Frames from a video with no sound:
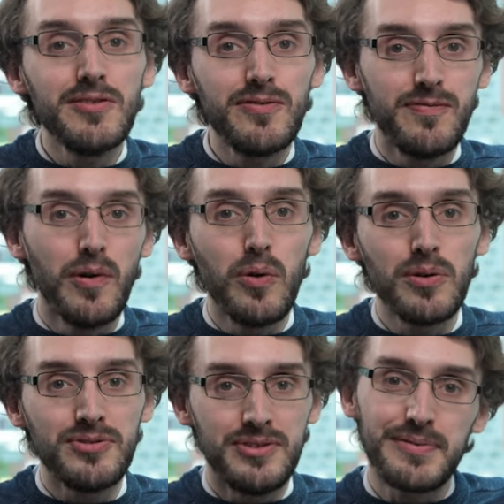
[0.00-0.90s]

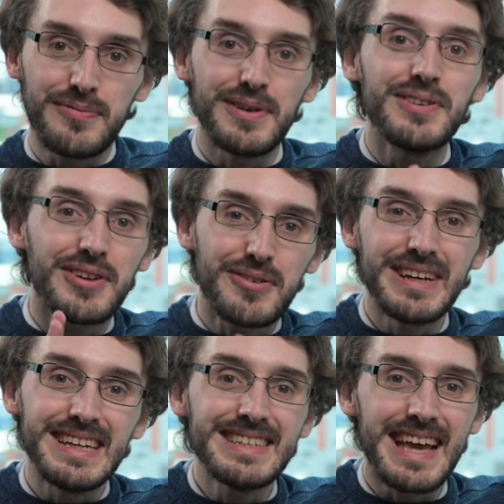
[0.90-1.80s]
four different
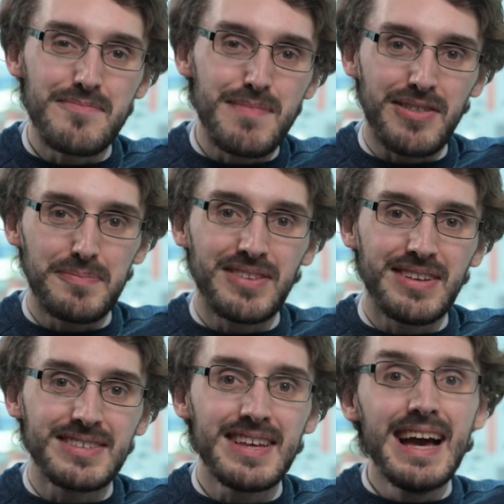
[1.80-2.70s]
degrees in
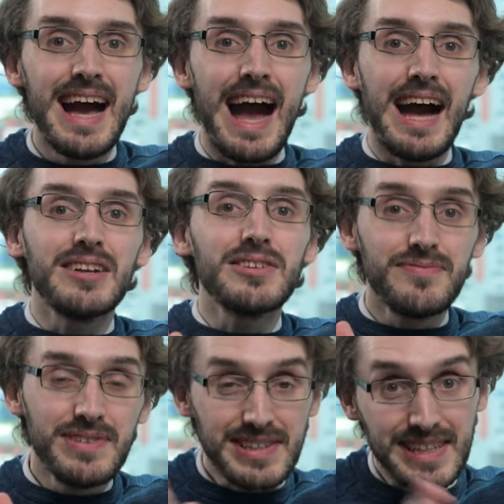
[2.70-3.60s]
mathematics and
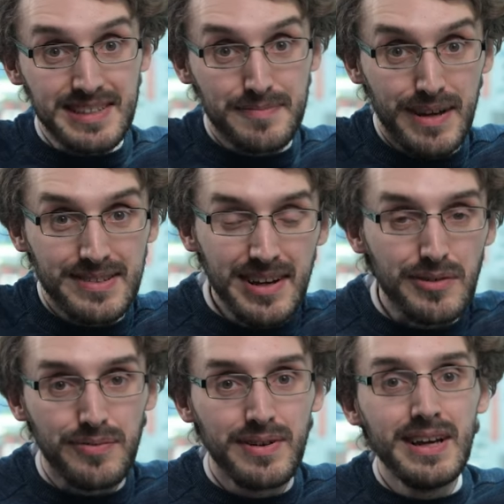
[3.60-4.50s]
physics
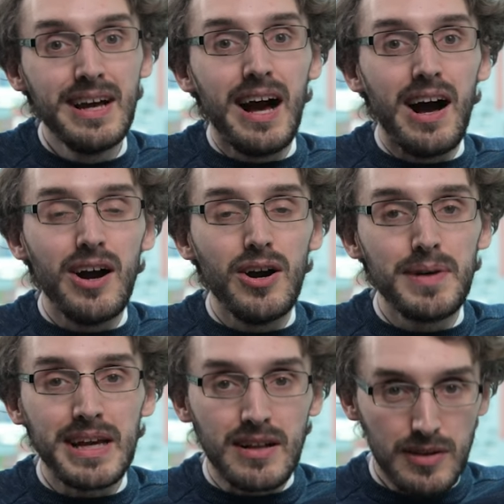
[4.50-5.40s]
myself,
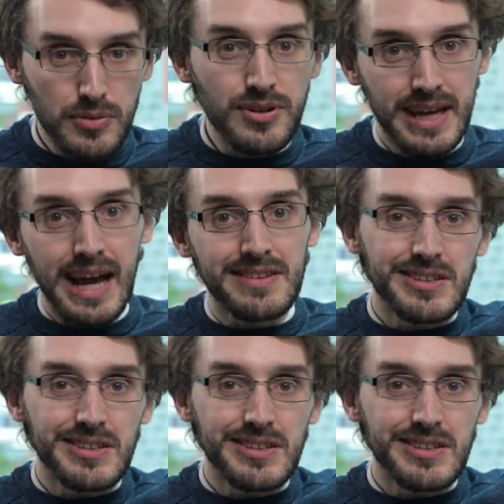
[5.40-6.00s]
including at